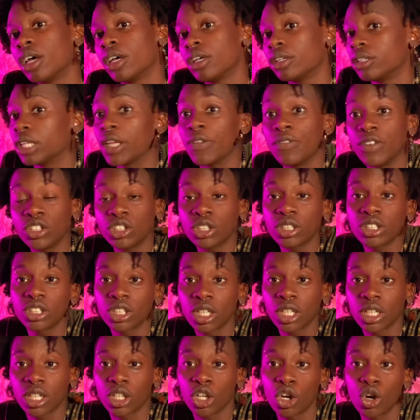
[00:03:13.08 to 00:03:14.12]
eventually it's
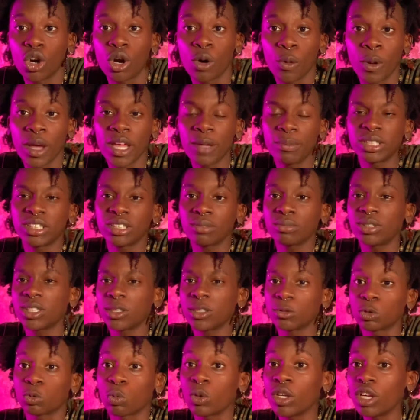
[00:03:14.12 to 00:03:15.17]
going to go away, but
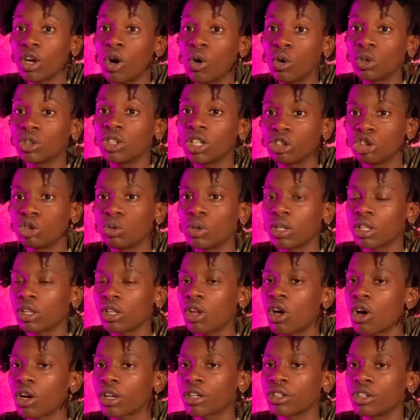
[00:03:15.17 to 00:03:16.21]
sometimes we hold on to it
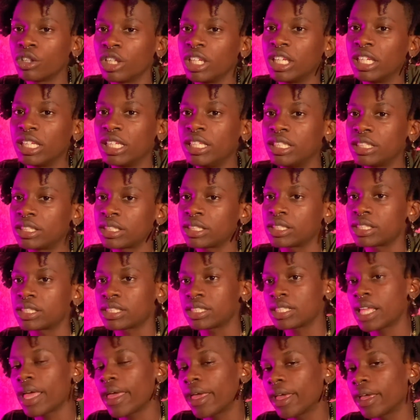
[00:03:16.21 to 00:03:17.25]
longer than it needs to
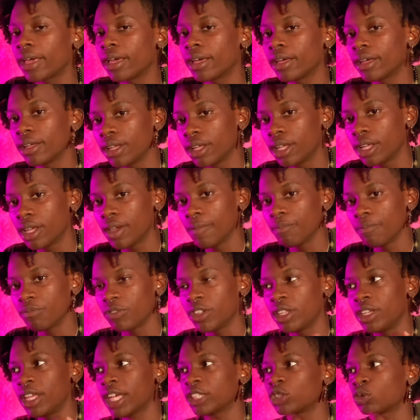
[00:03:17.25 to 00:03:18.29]
stay.
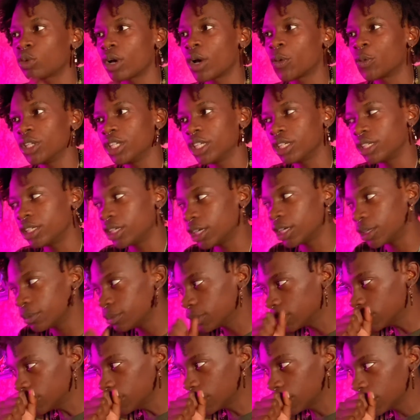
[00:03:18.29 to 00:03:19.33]
And that's why we end up
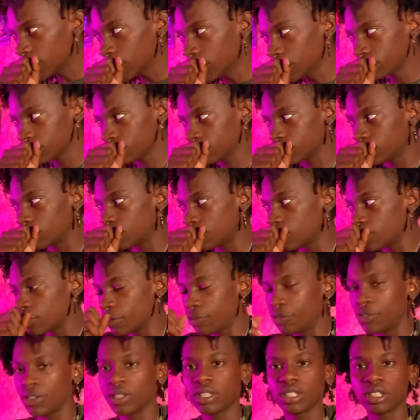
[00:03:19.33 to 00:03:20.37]

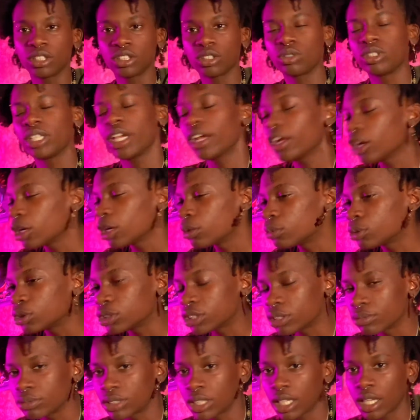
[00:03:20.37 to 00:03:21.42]
feeling so terrible
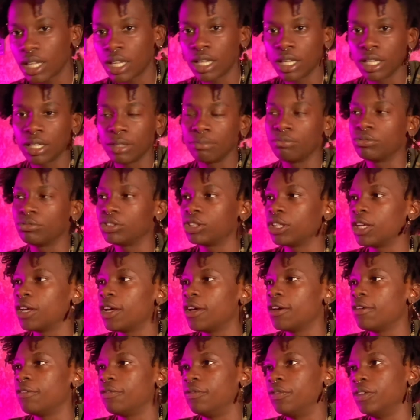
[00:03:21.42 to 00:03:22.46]
sometimes,
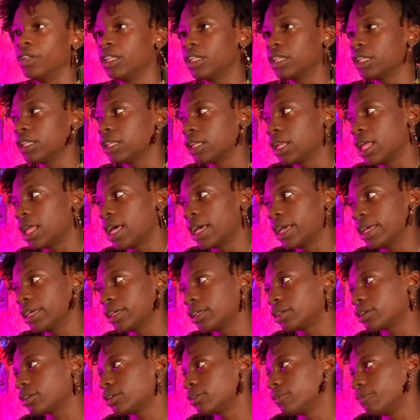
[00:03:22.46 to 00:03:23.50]
feeling
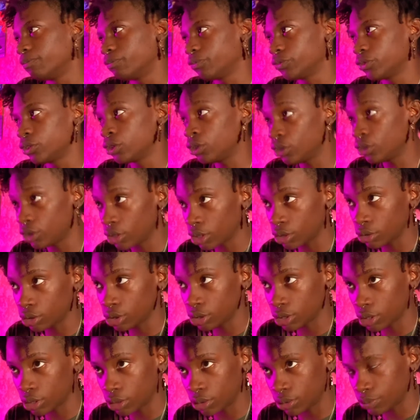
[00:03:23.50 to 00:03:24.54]
like,
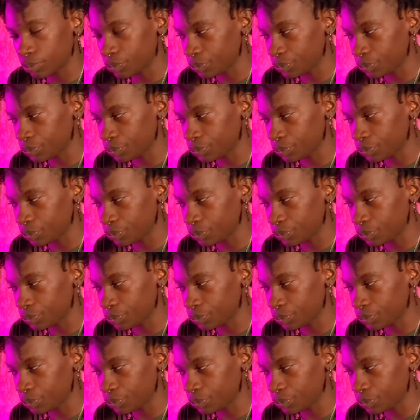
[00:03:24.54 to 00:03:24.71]
so